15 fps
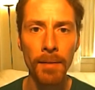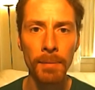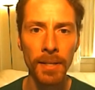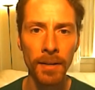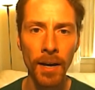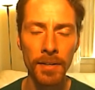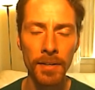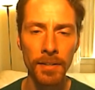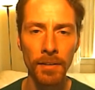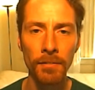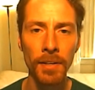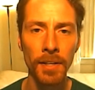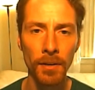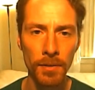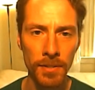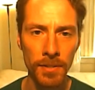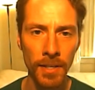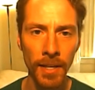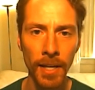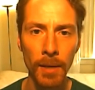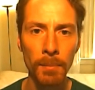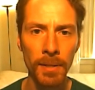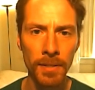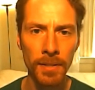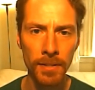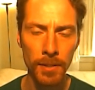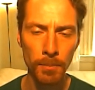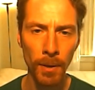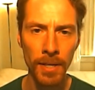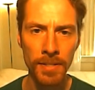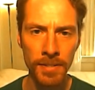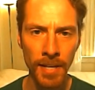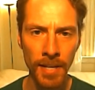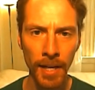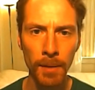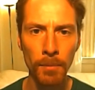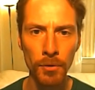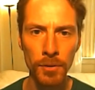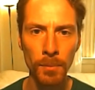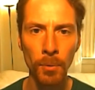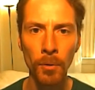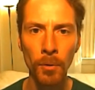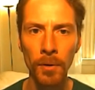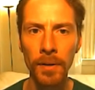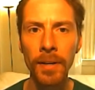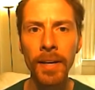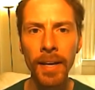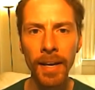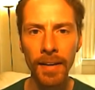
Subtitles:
I mean, the content of video is king, but this is probably second most important,